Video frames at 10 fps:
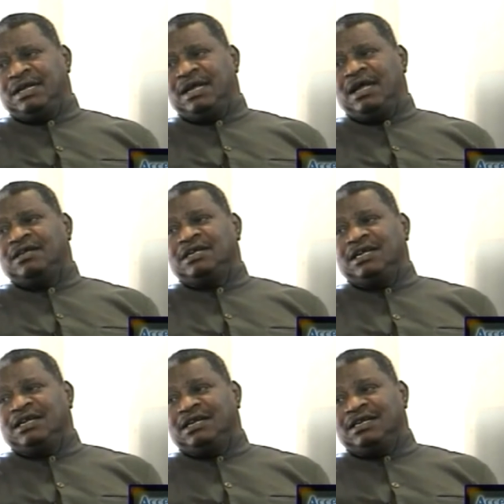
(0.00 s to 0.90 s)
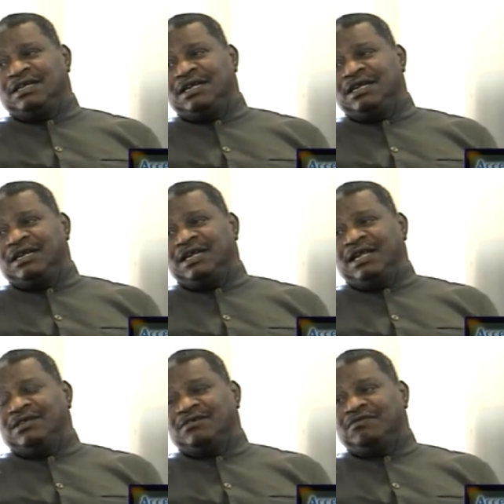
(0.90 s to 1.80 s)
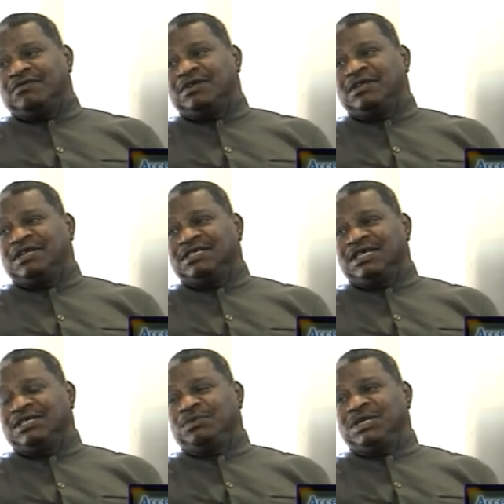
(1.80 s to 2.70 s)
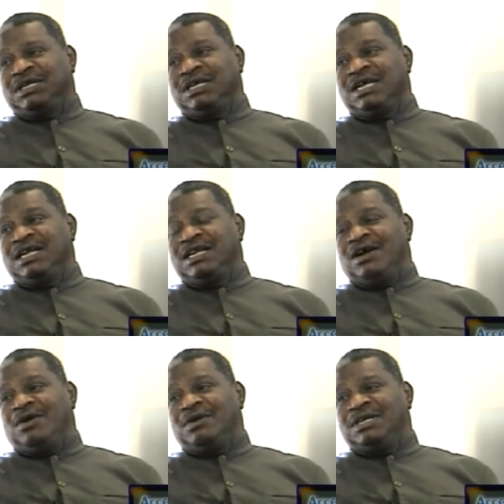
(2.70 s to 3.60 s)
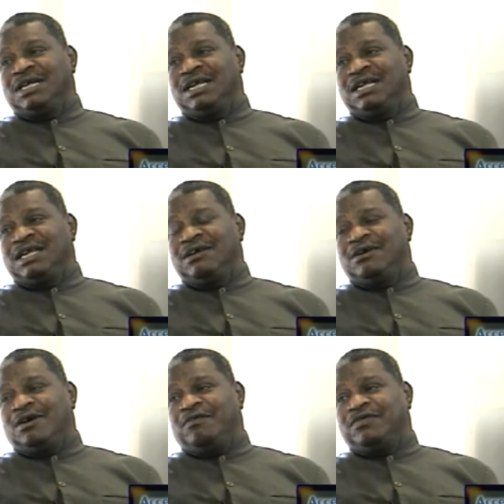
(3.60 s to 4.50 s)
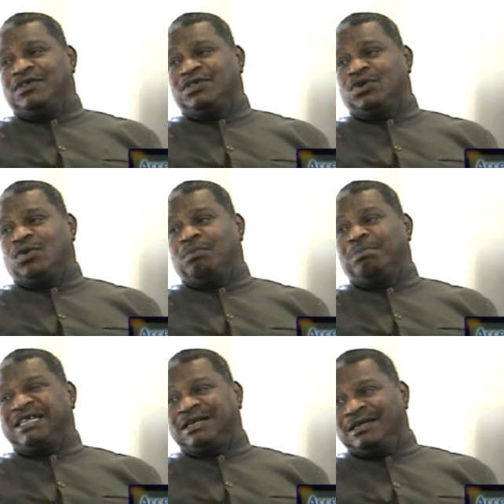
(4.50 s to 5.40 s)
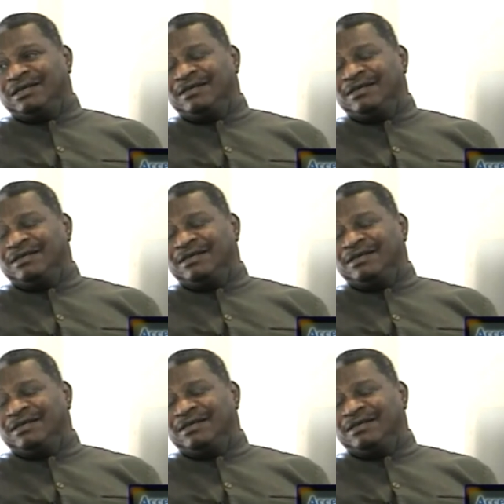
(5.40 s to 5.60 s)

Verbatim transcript: And in in the case of, uh, since we now in the ear of the so-called butler